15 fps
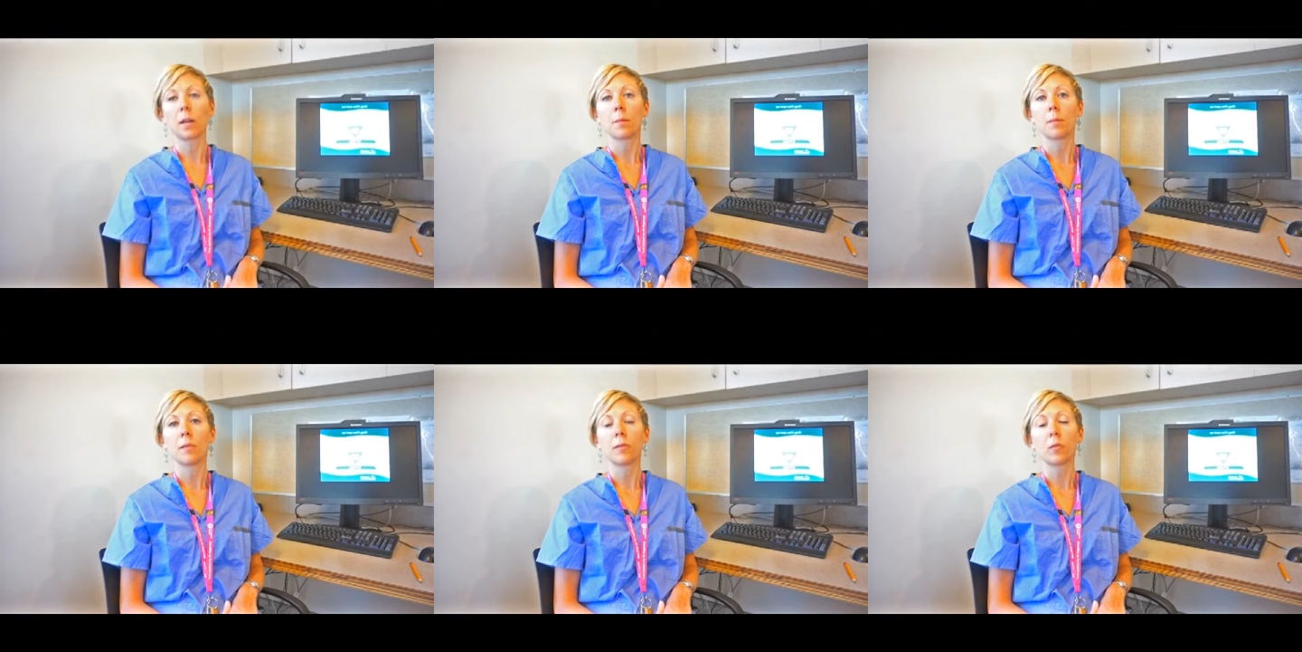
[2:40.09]

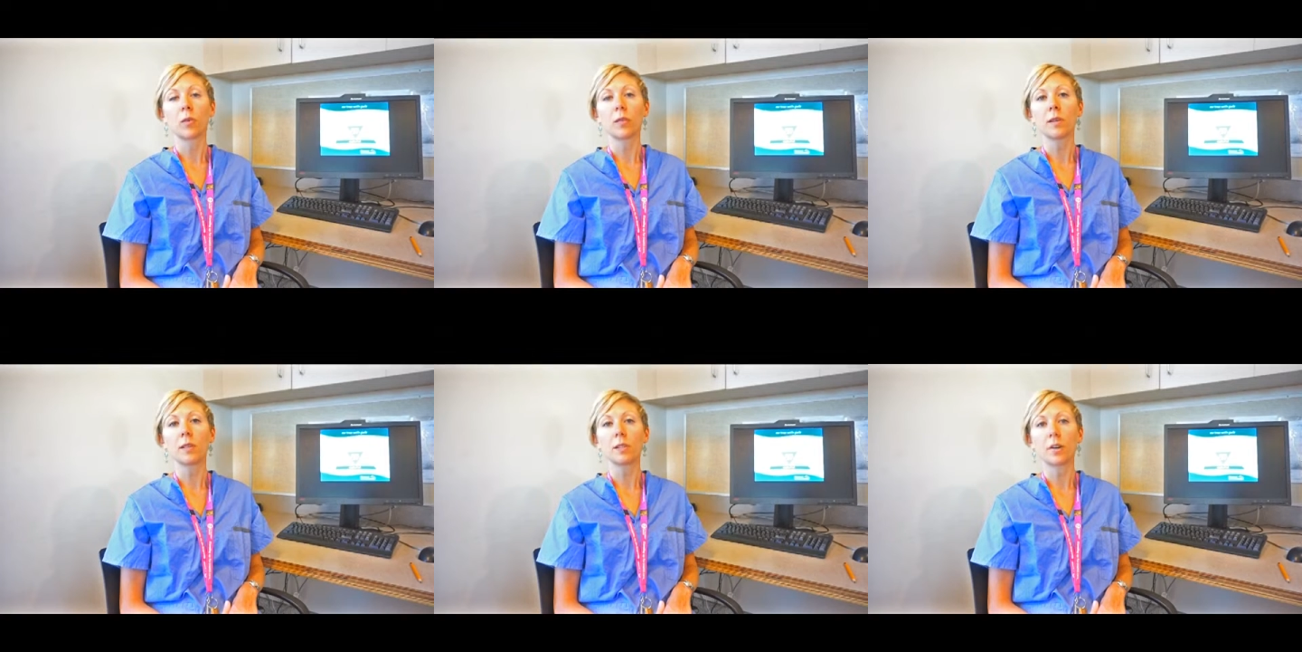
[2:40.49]
Before
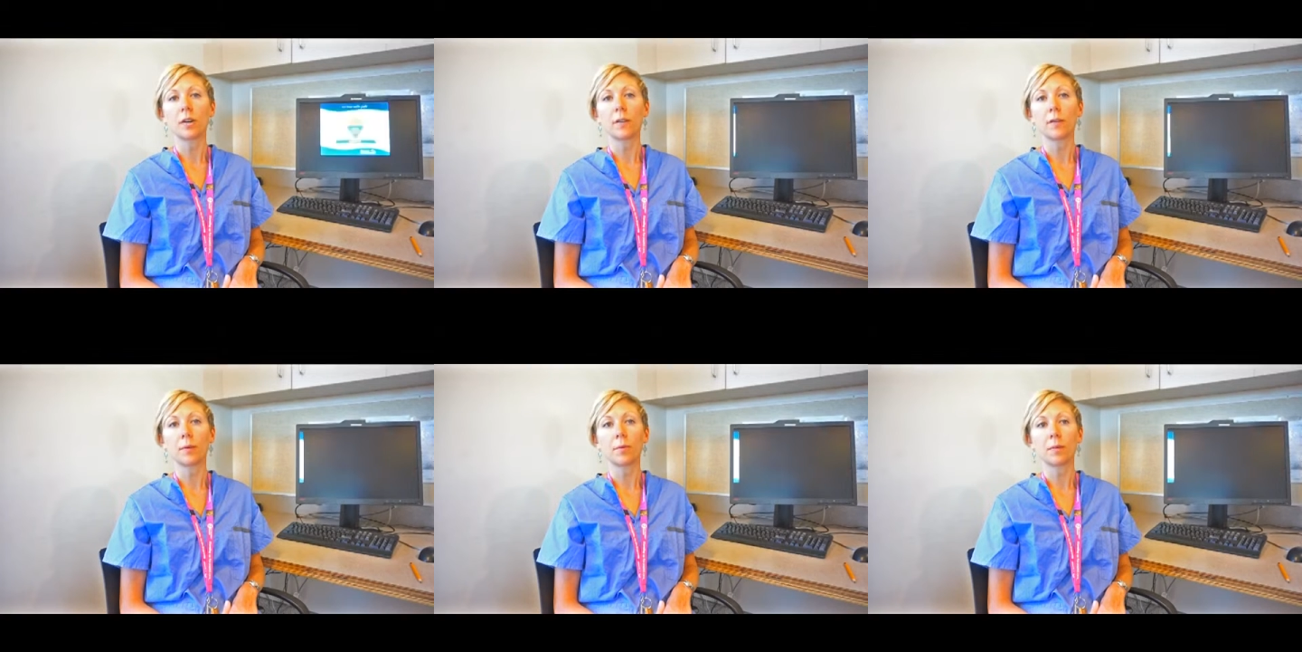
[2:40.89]
the start
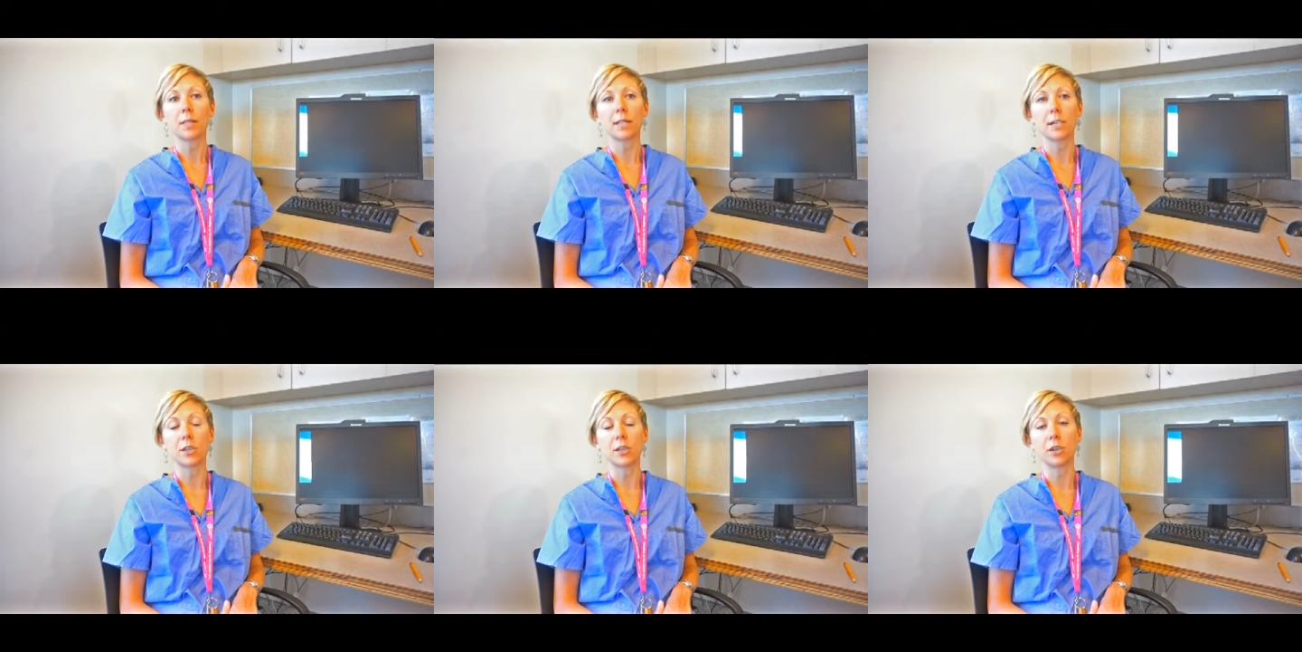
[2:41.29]
of the
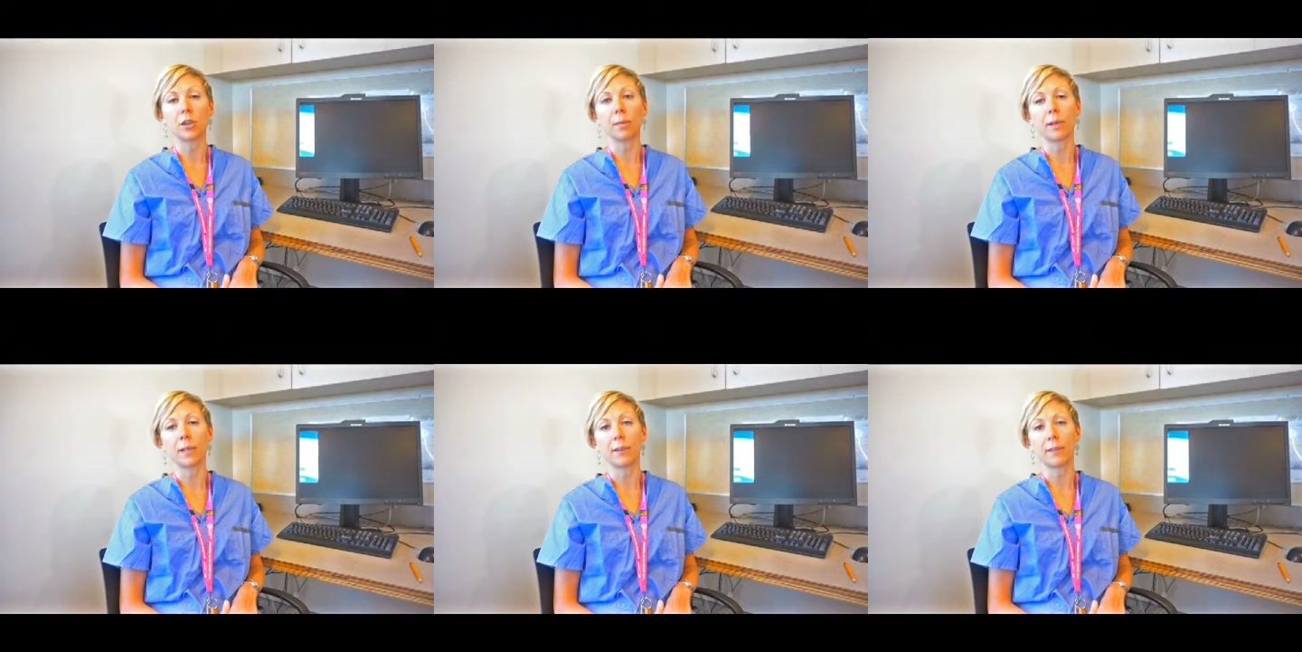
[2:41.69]
procedure,
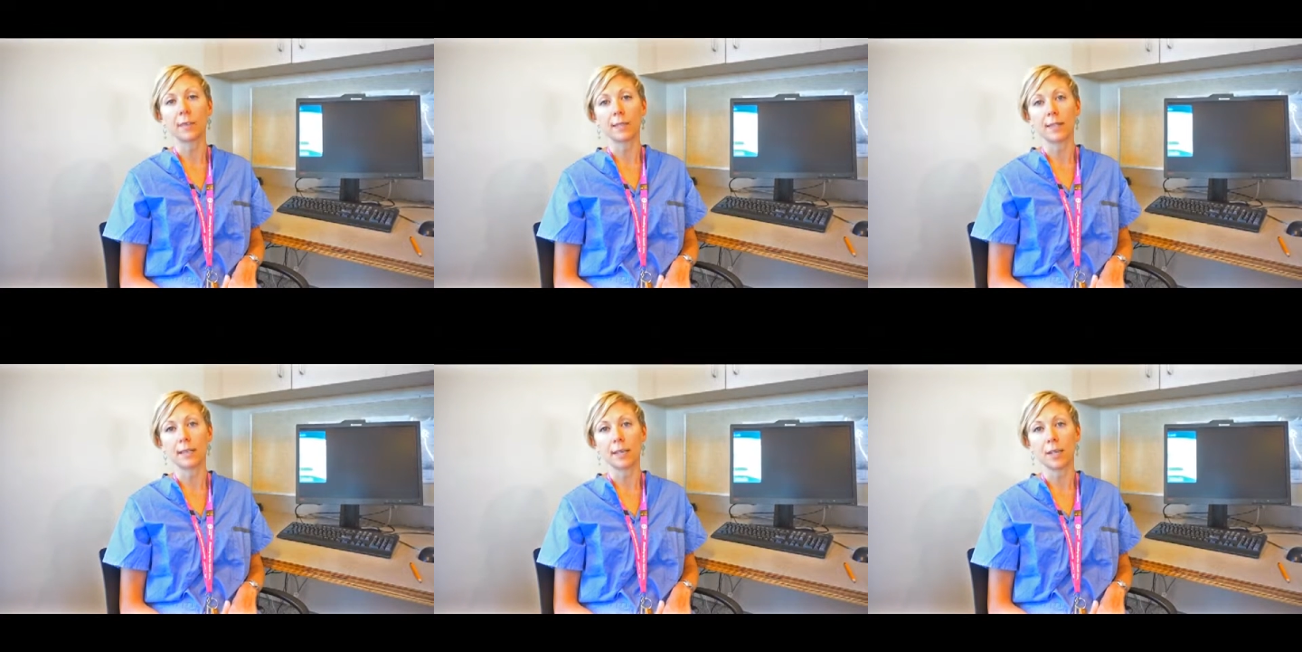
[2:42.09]
you'll be
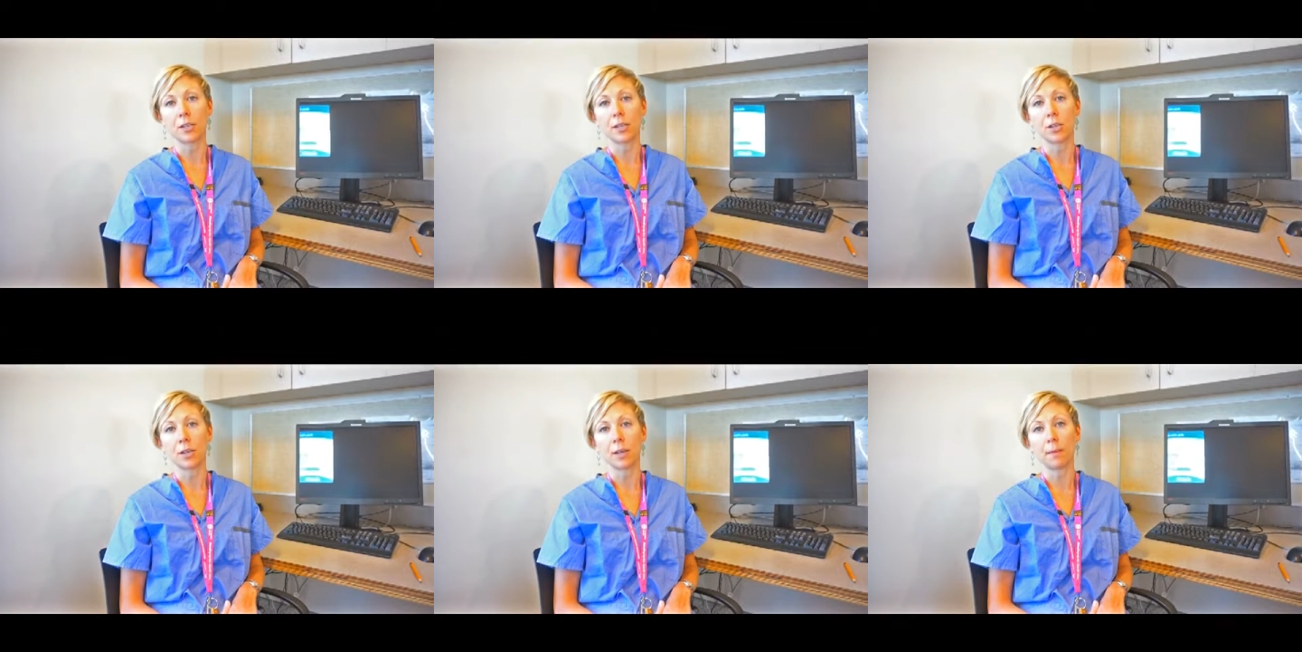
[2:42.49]
given
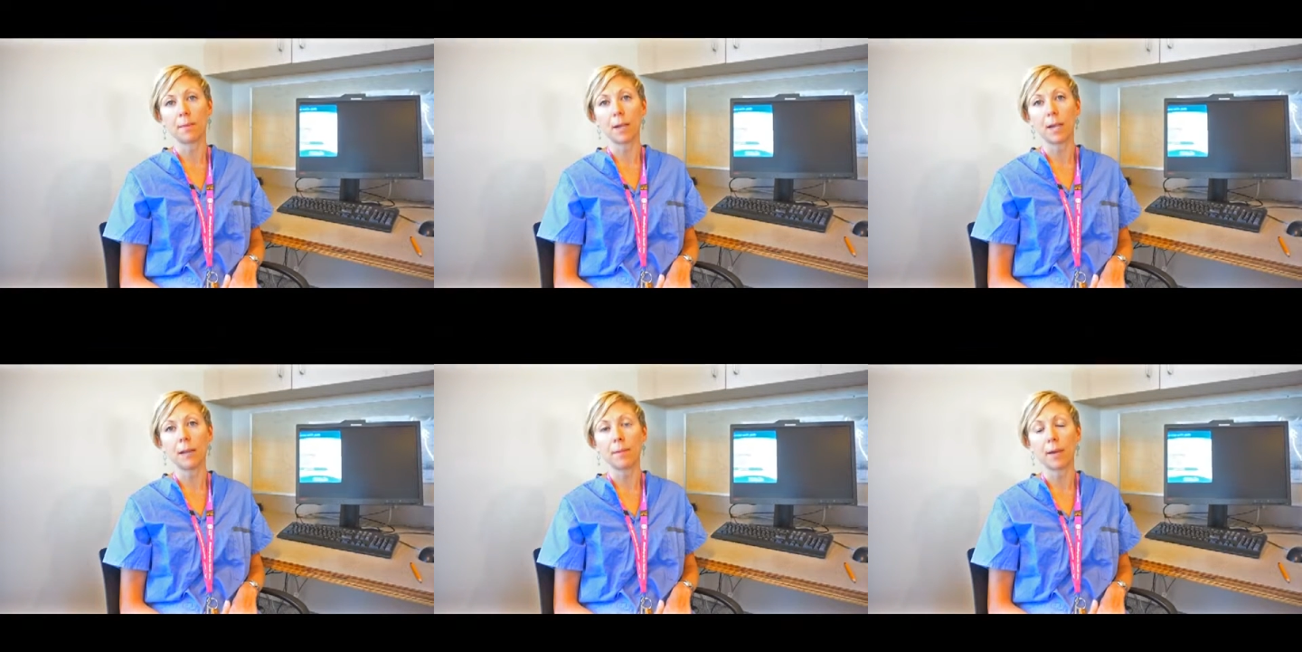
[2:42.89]
sedation and
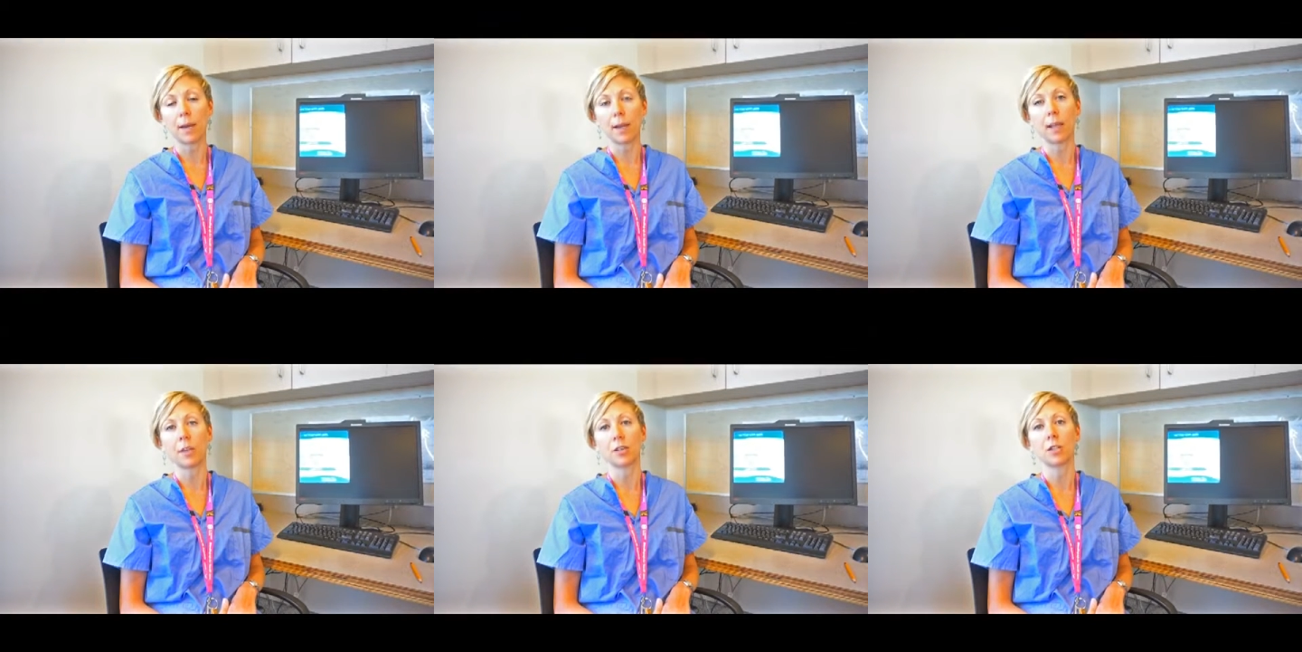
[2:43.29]
pain
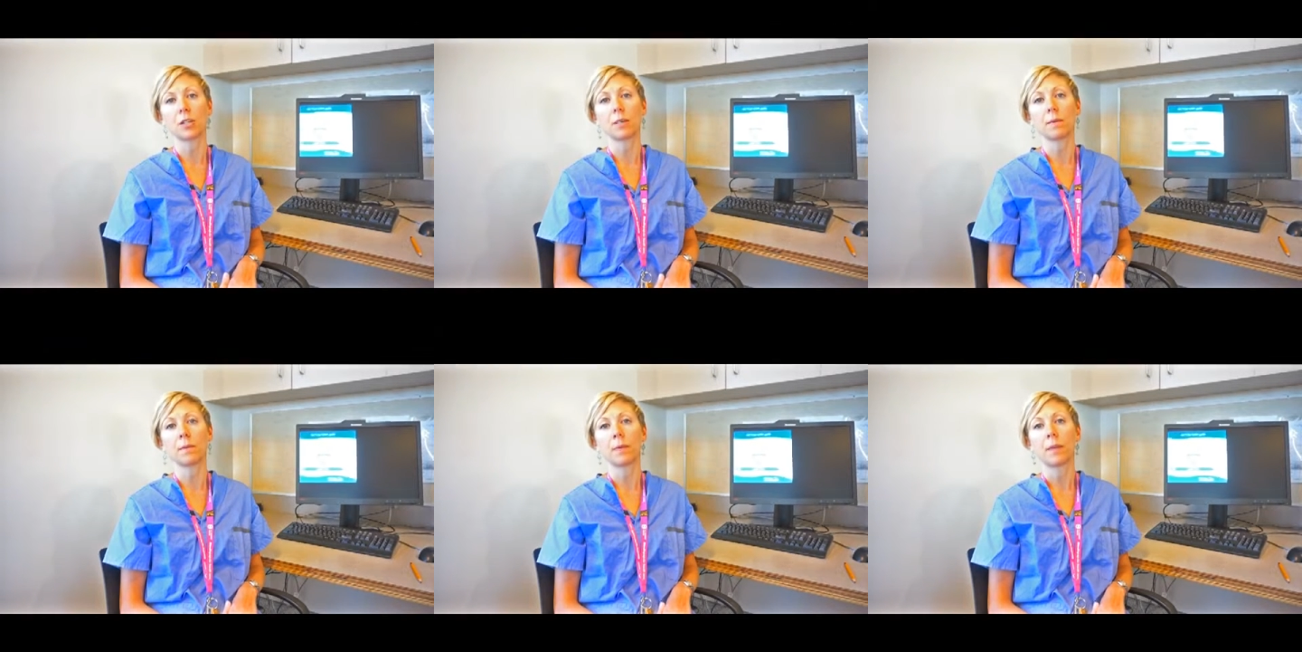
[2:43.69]

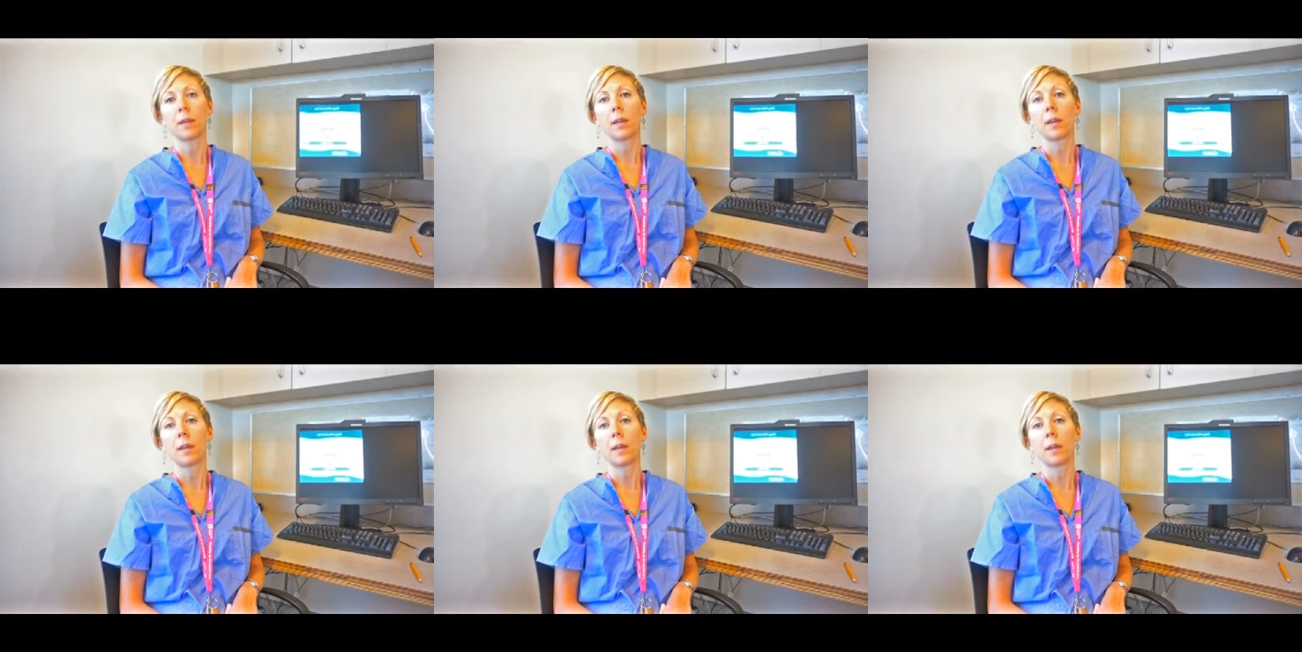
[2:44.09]
medication.